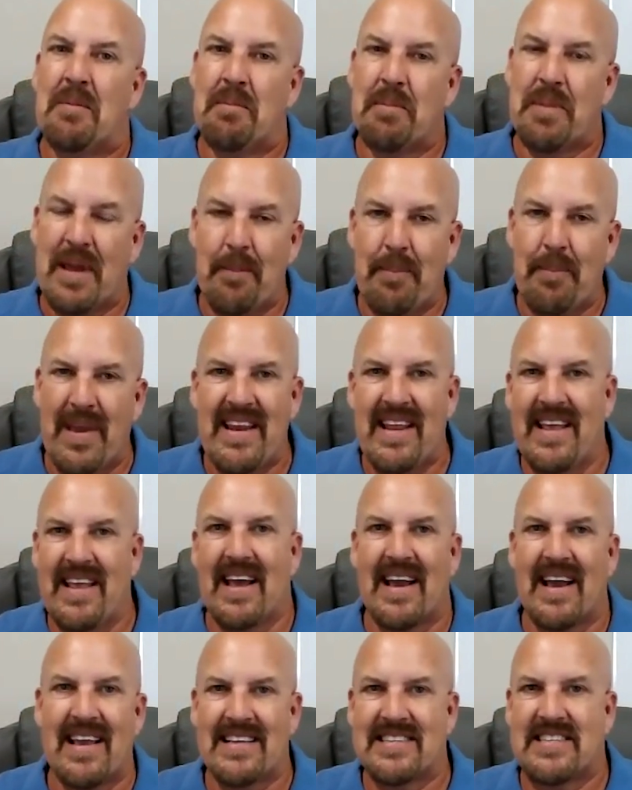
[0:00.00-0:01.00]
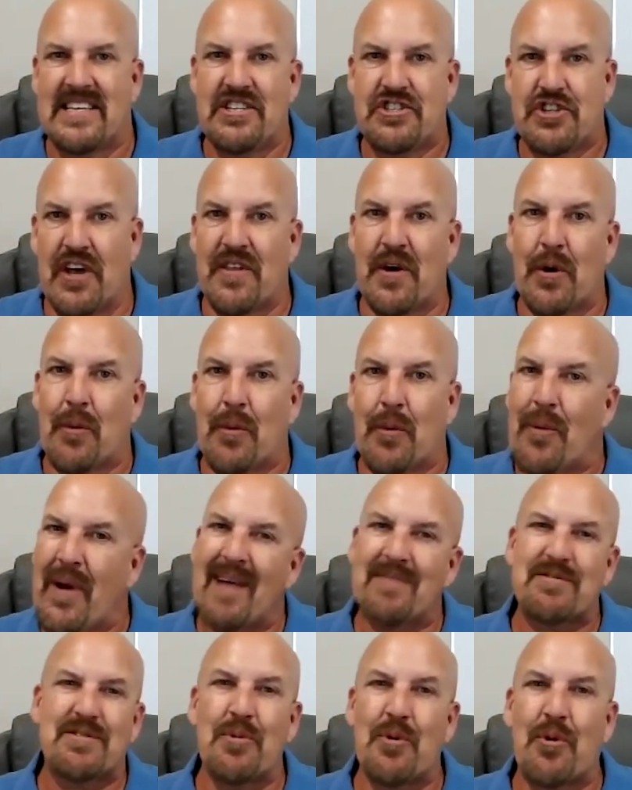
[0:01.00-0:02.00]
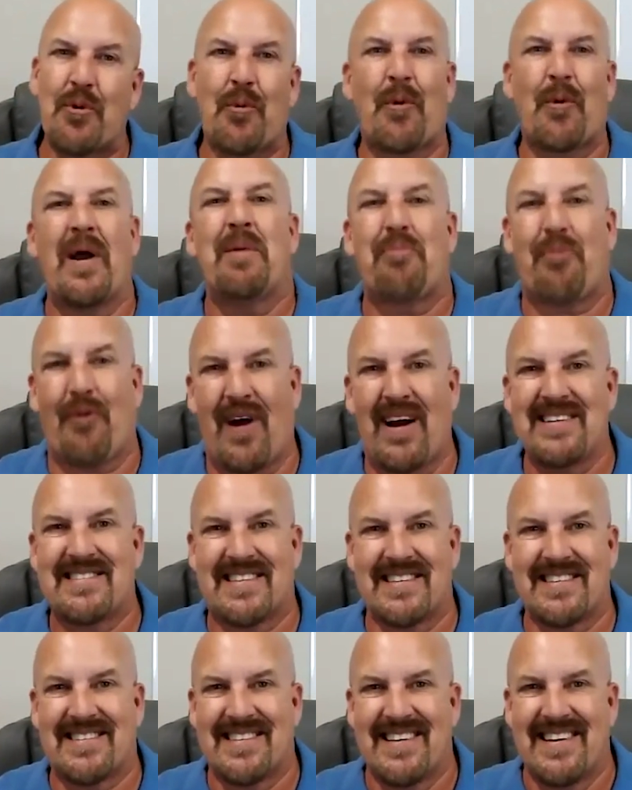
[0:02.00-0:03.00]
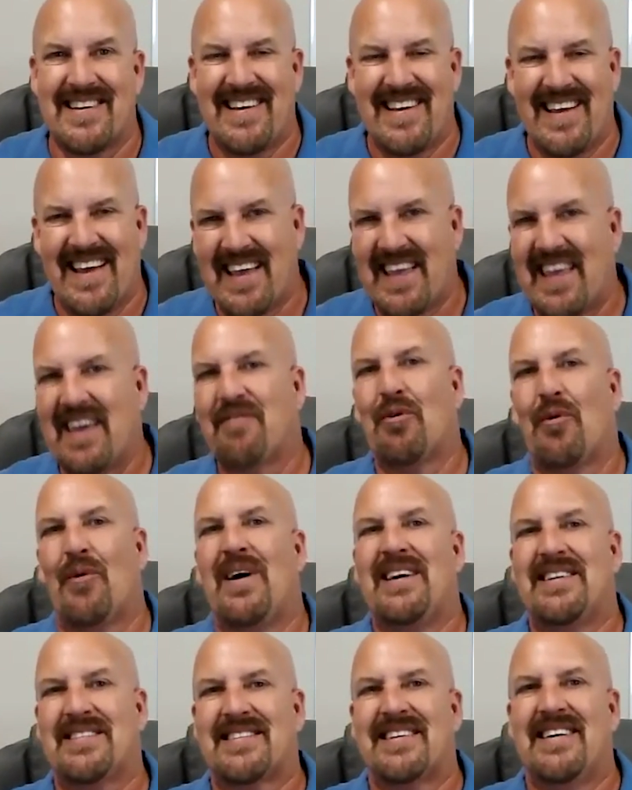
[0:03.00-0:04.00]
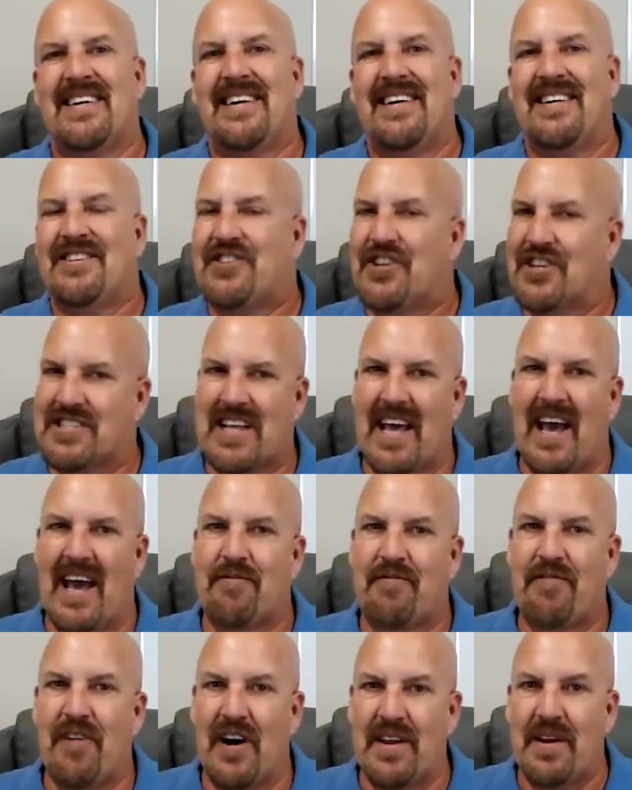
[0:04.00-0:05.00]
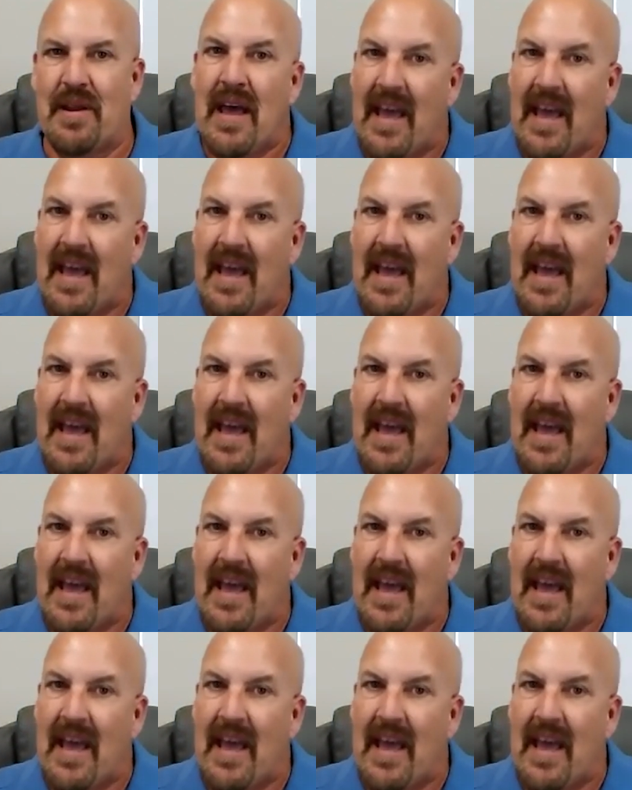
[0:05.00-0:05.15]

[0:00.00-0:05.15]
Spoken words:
competing against each other. We have some great prizes and giveaways just to have fun,